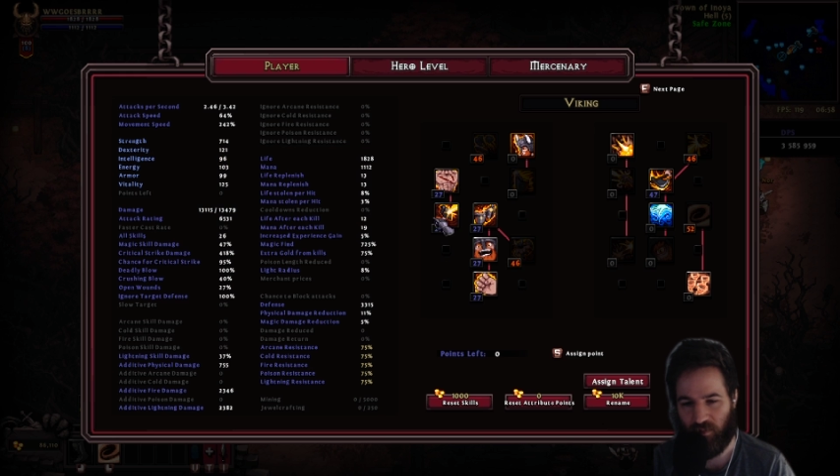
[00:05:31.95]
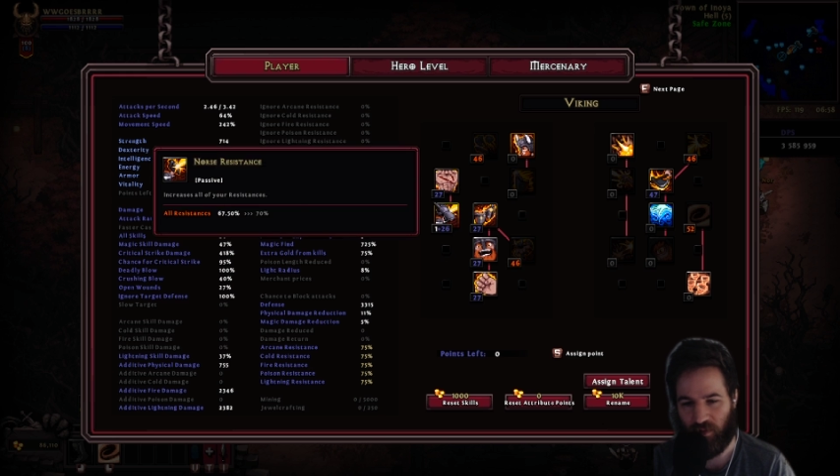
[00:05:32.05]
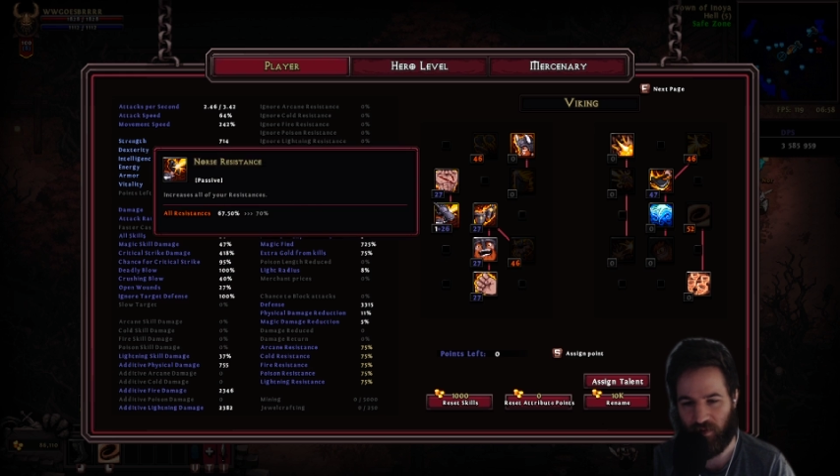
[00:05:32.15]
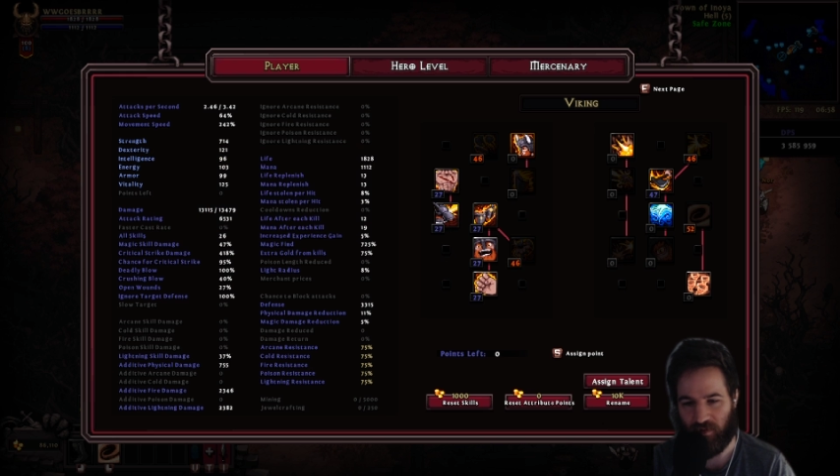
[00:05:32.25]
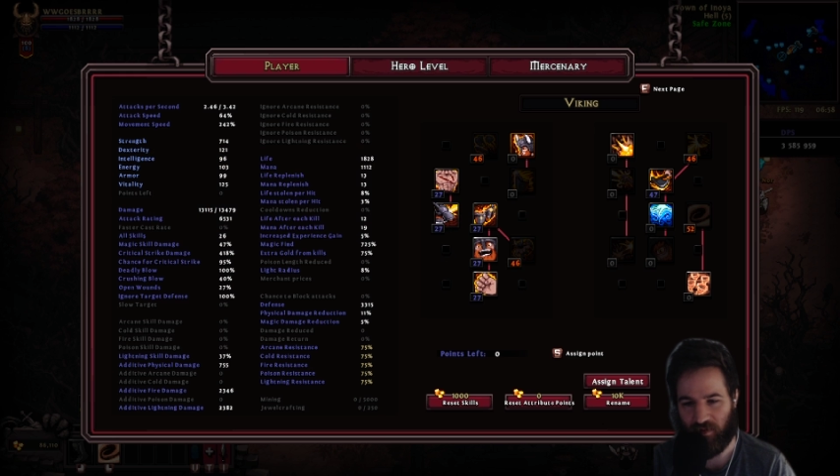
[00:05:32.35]

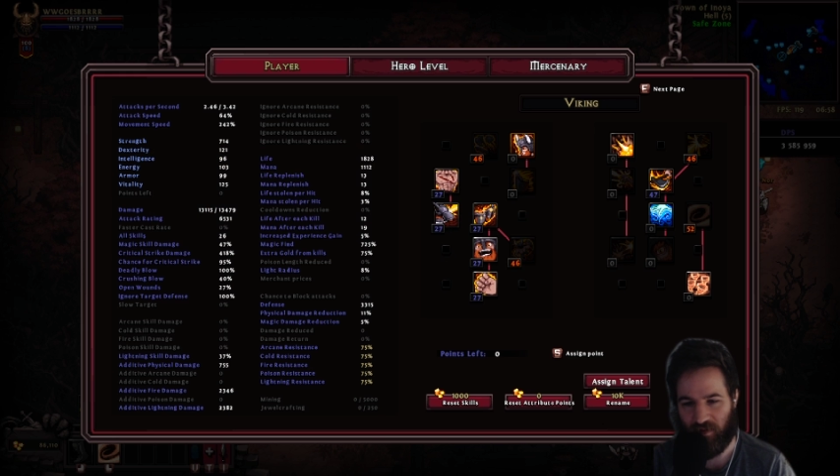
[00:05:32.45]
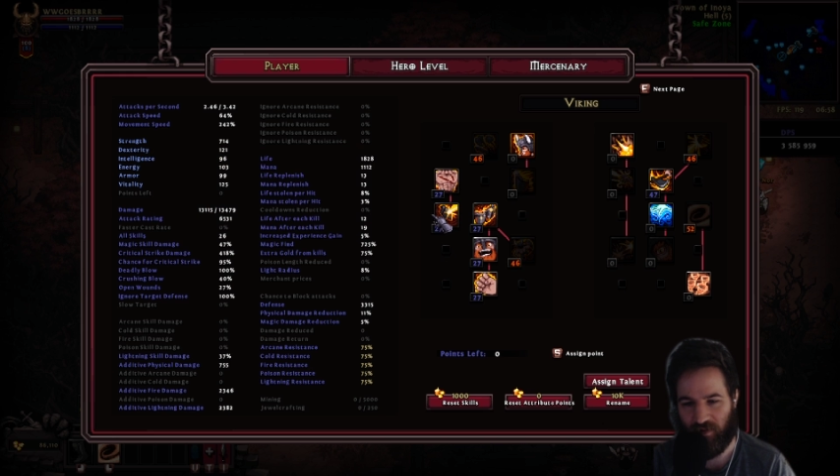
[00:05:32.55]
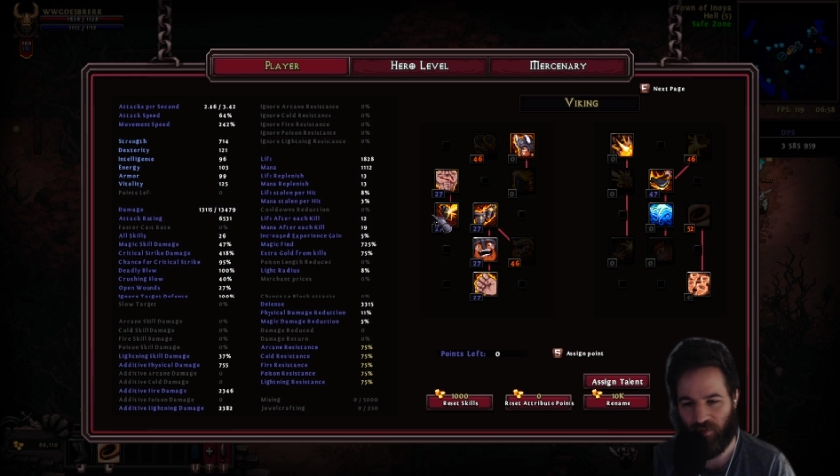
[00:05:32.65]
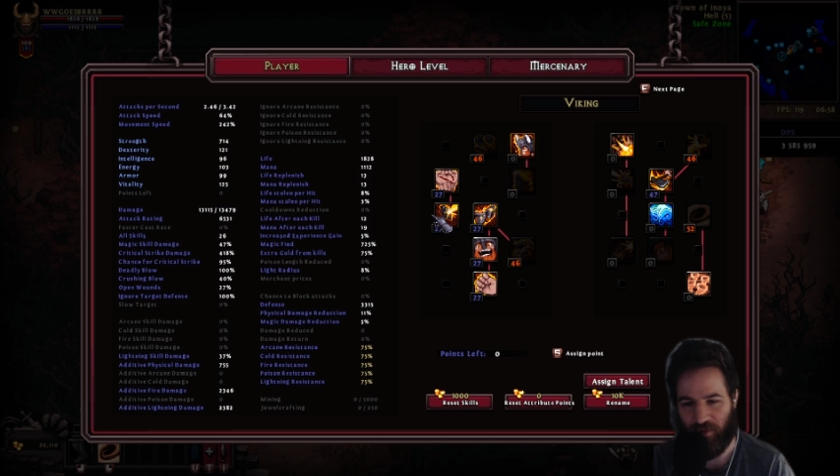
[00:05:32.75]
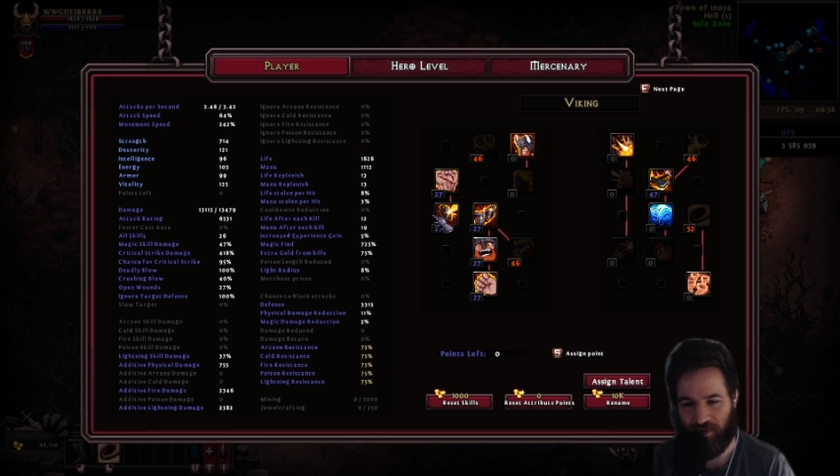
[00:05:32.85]
because it's at
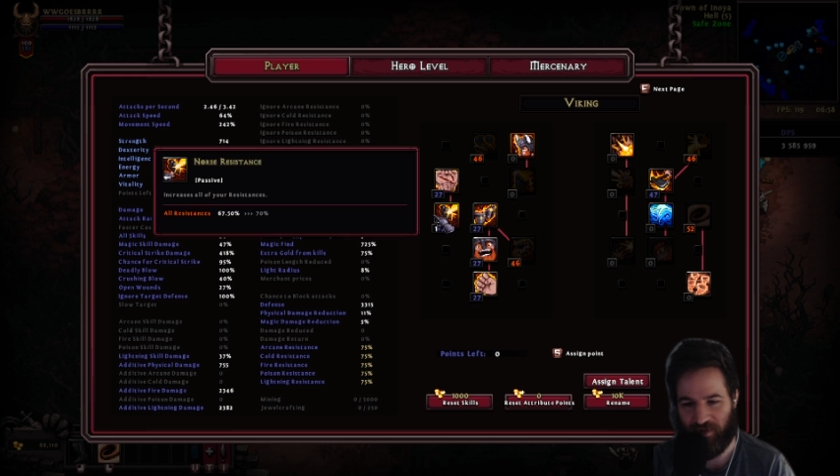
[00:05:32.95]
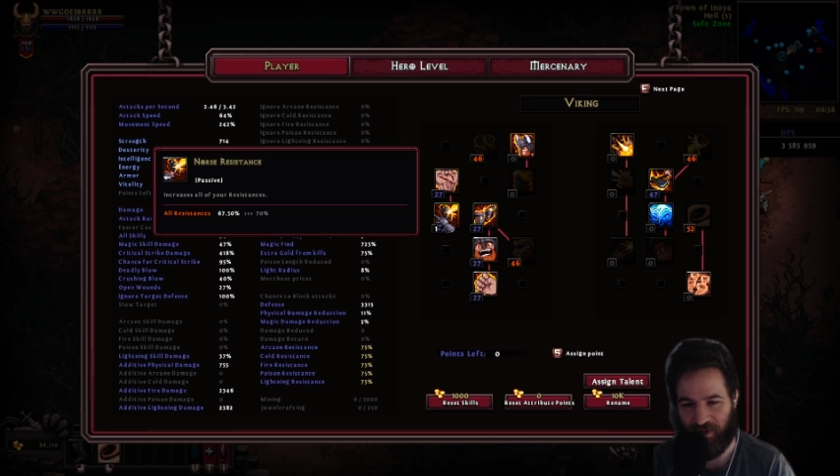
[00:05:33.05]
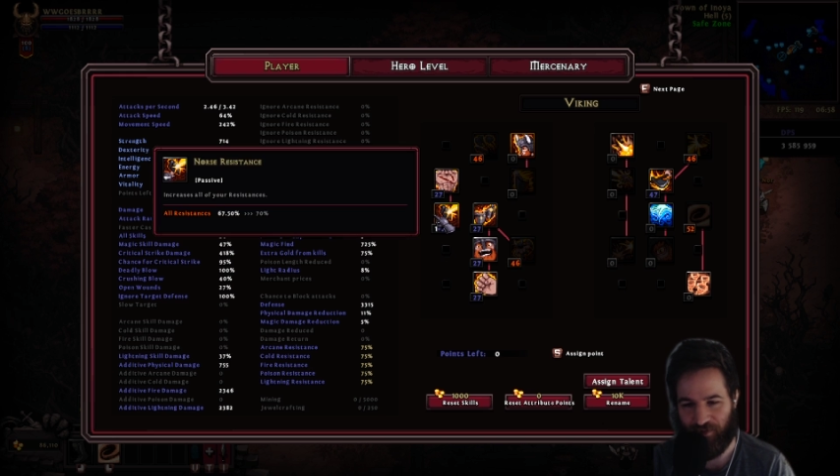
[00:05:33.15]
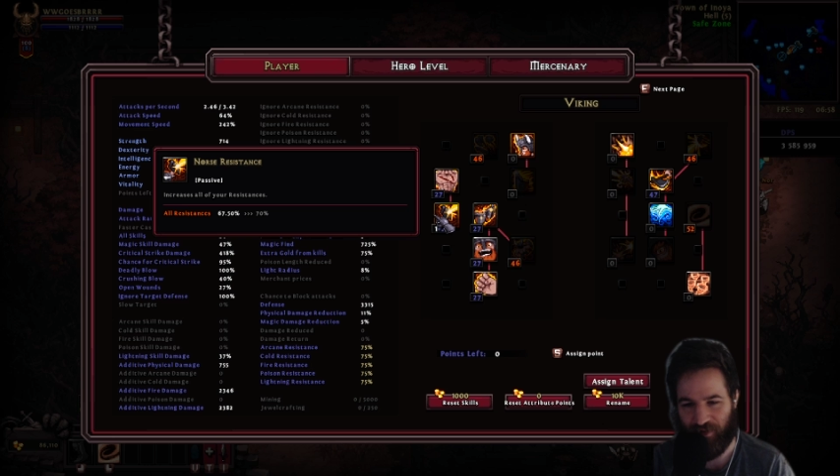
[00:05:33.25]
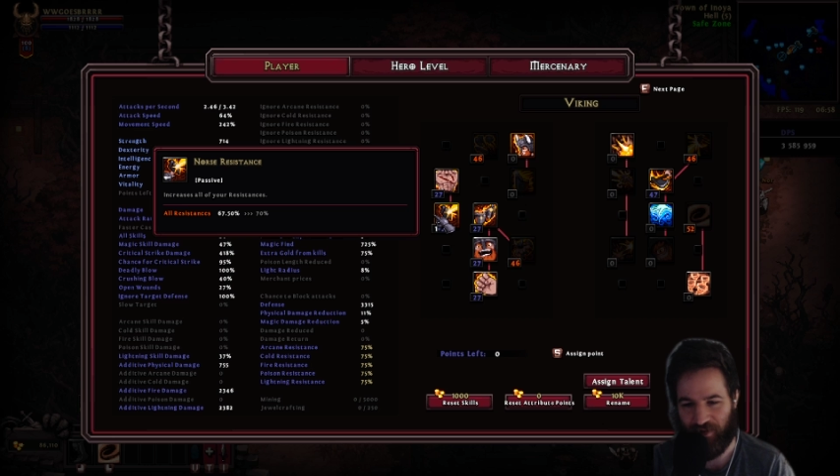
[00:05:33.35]

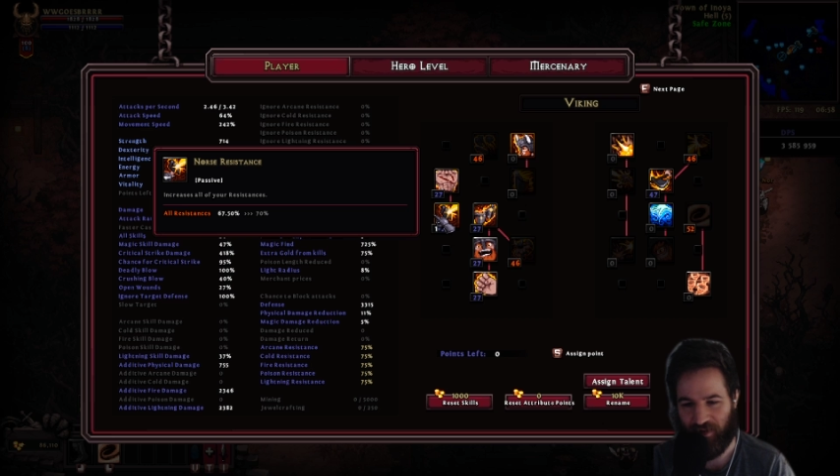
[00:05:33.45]
27.